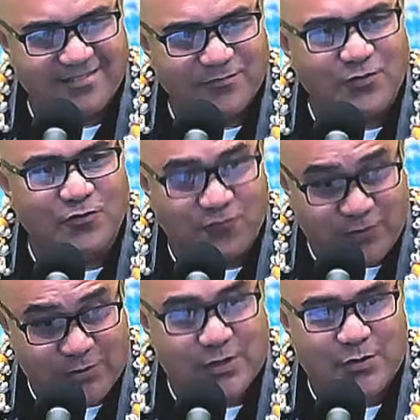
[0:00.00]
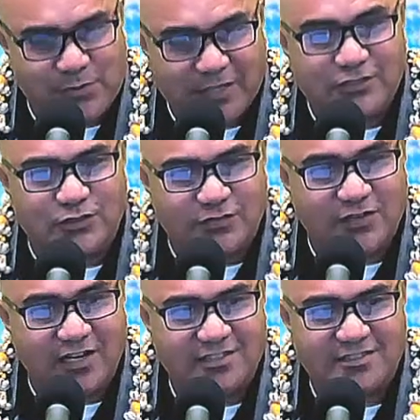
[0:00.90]
fulfill the creation of
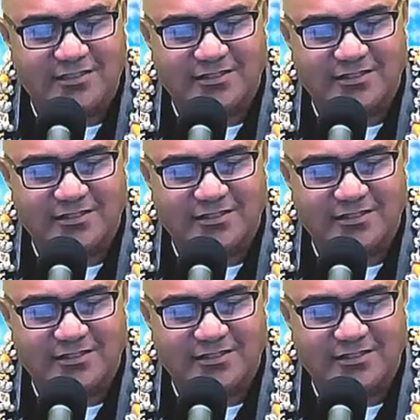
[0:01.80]
God,